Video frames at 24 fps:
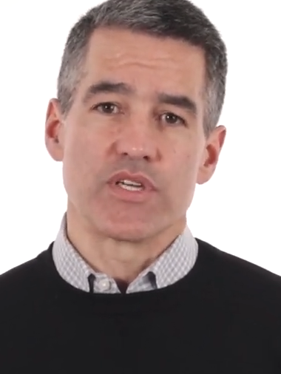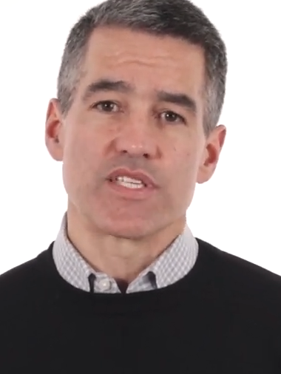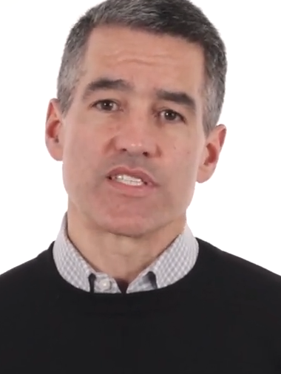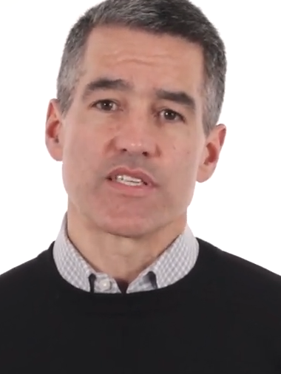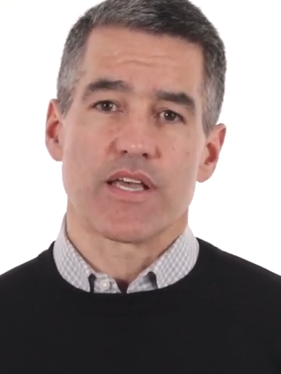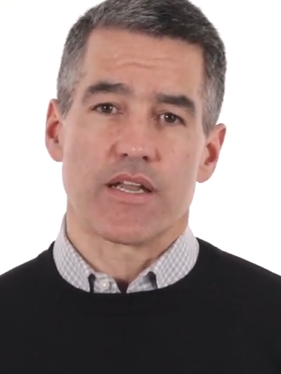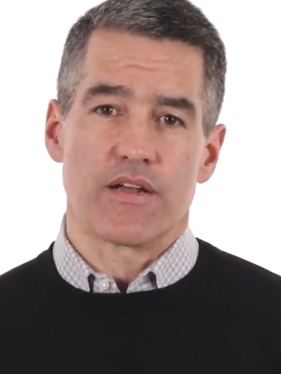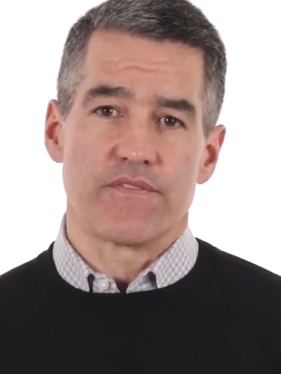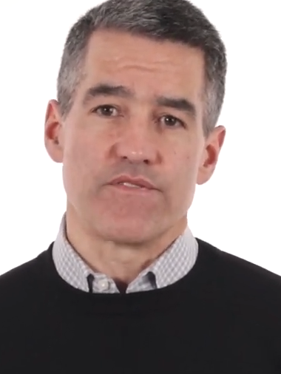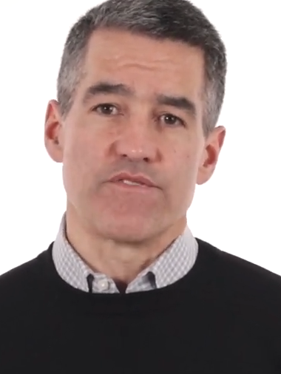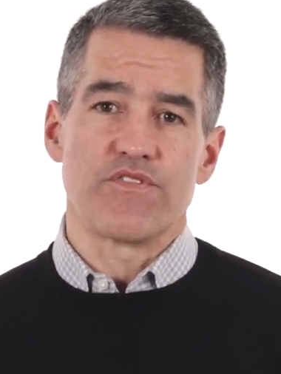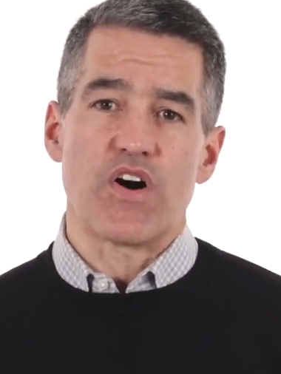a
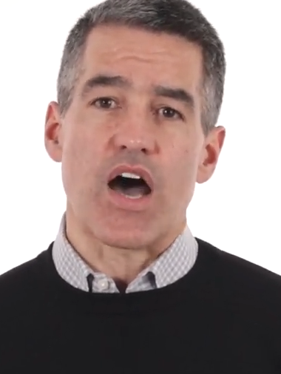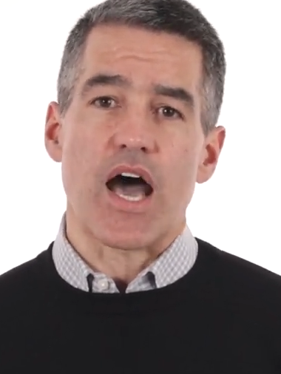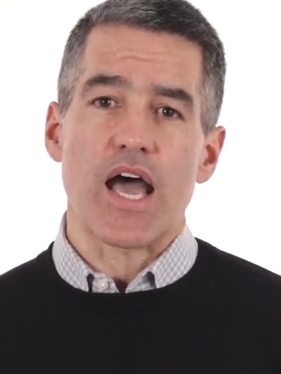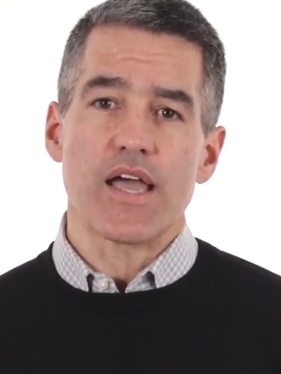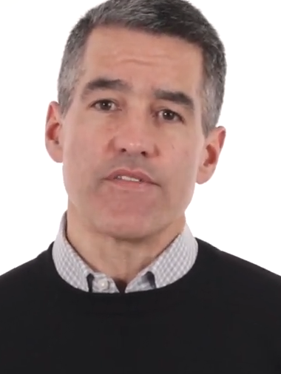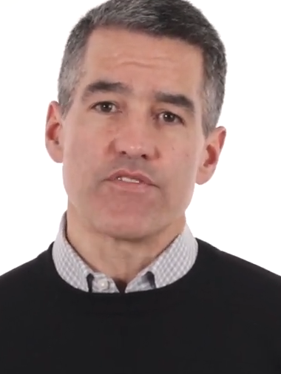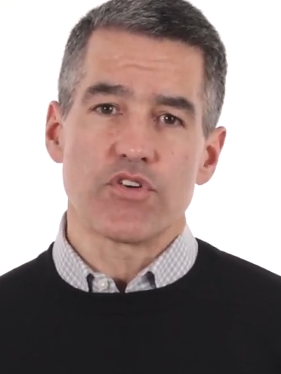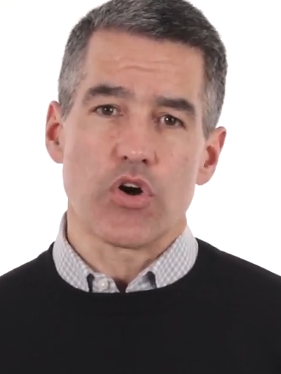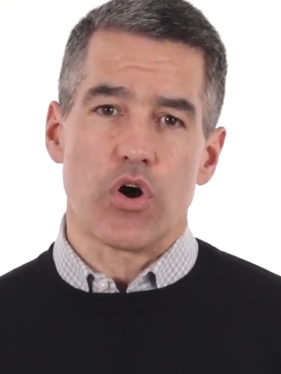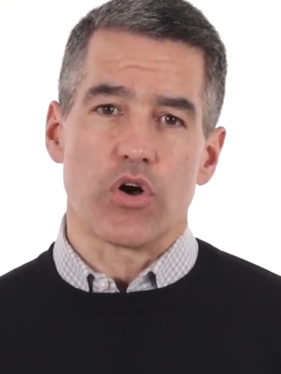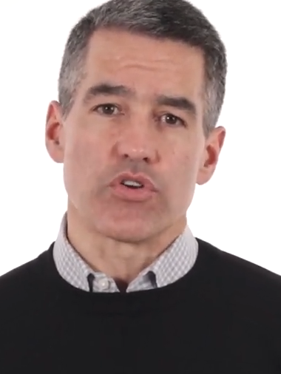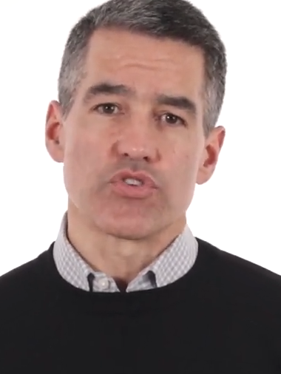set of
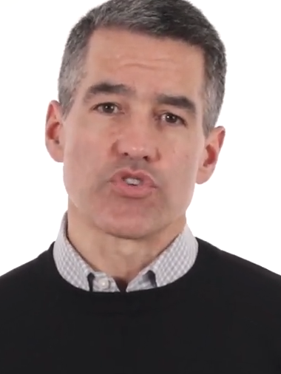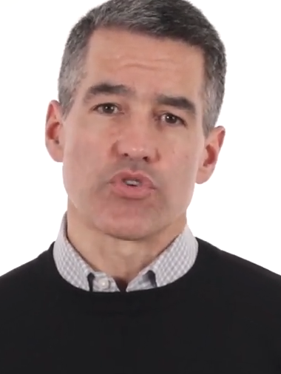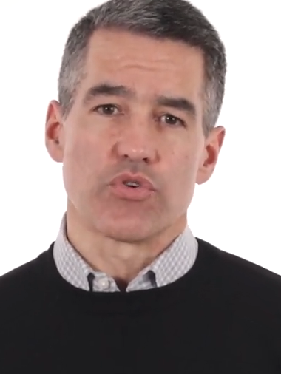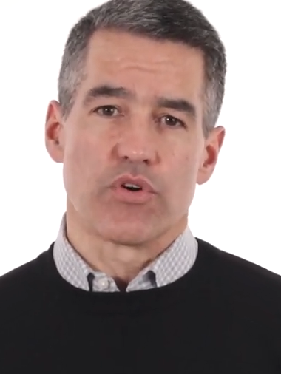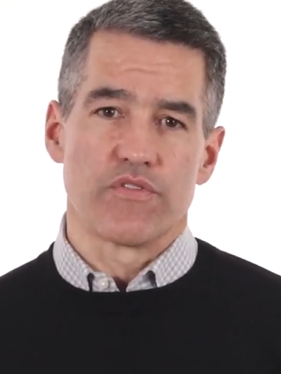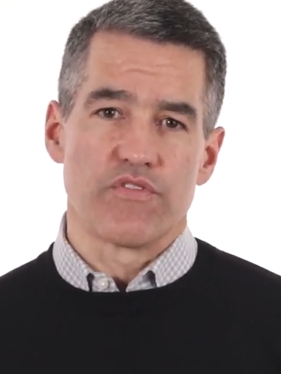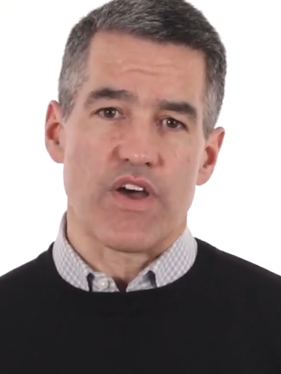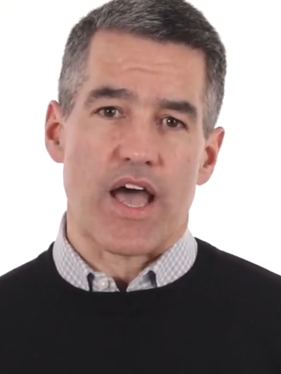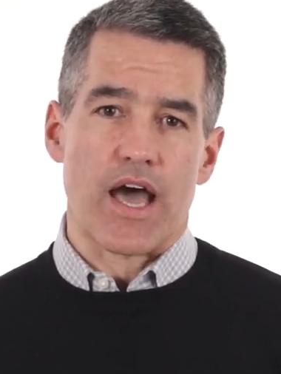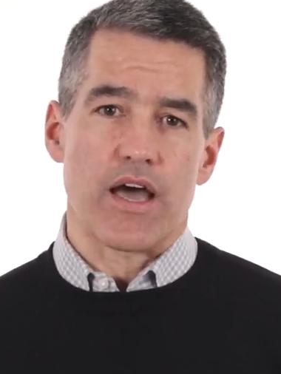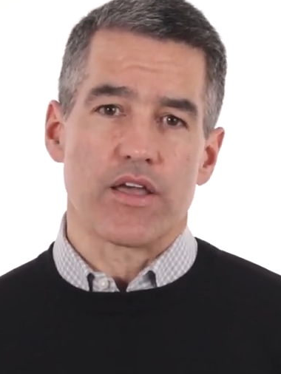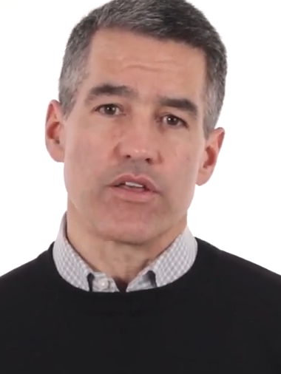five cultural
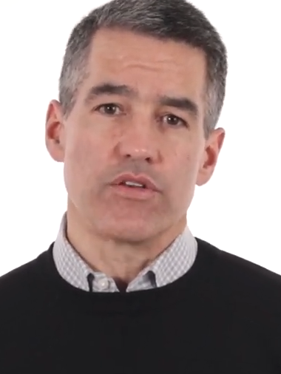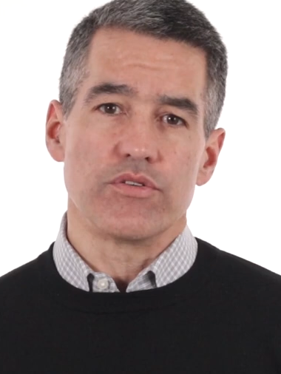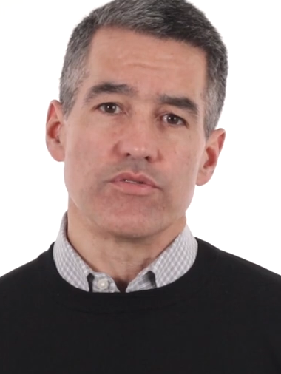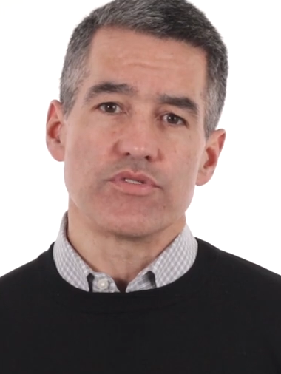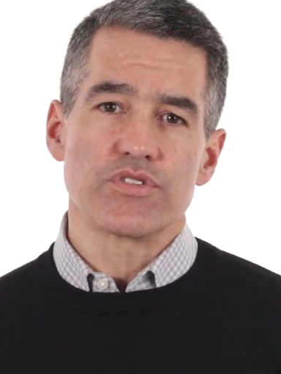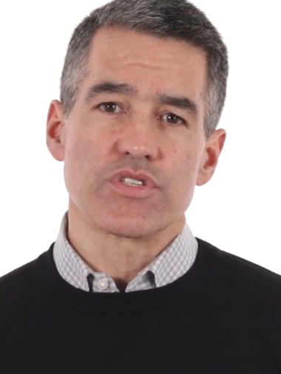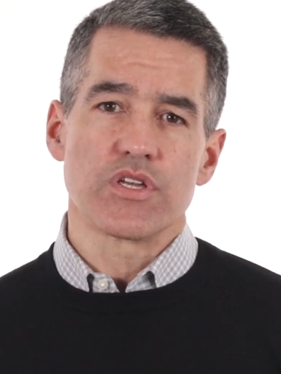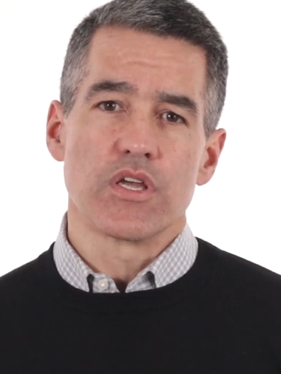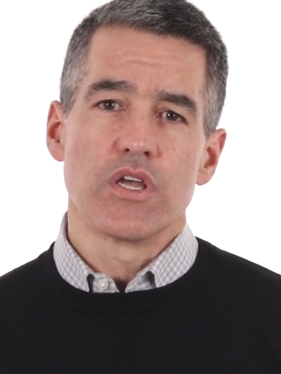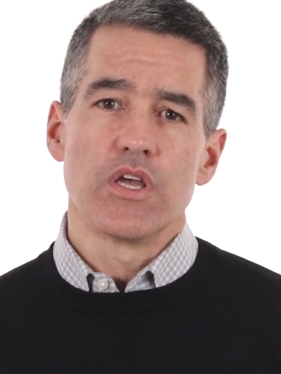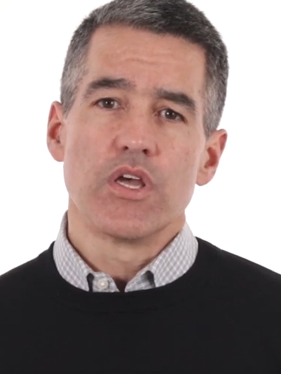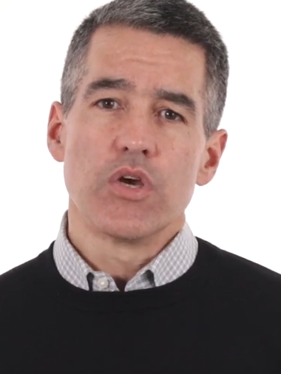
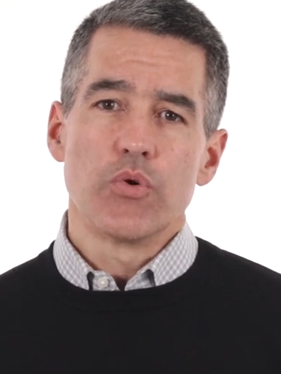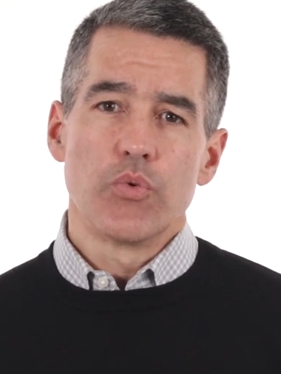values